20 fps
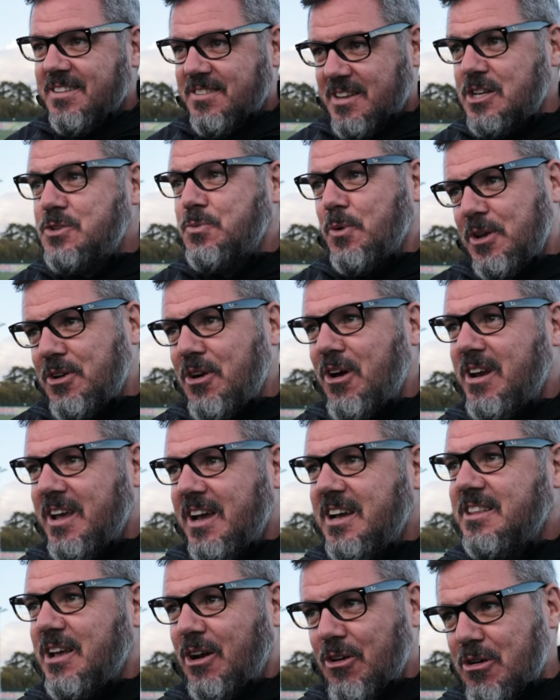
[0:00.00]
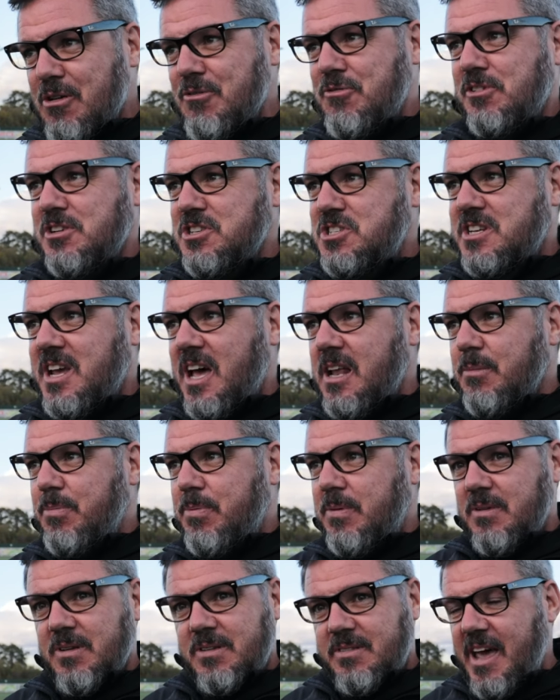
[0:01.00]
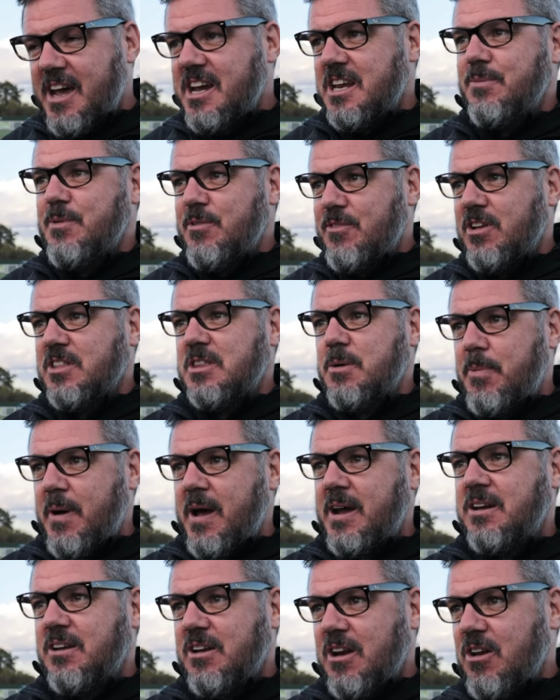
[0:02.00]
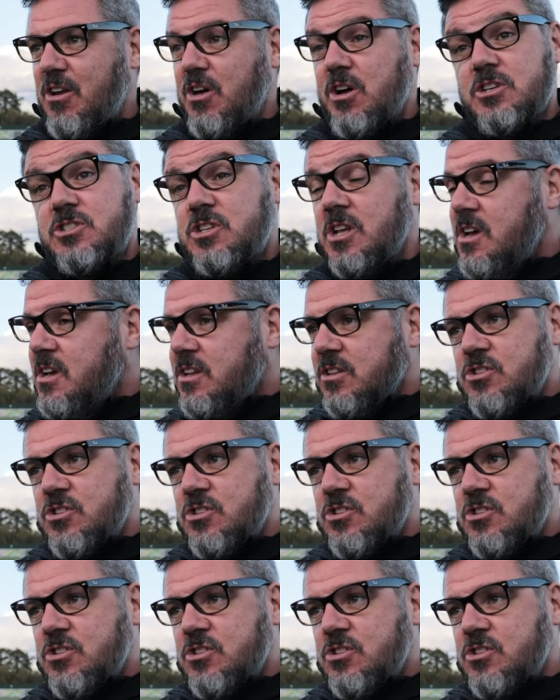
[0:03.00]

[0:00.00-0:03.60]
That's why they're all here. They're looking for a scalp. Like Dagenham have gone to Bracknell and lost.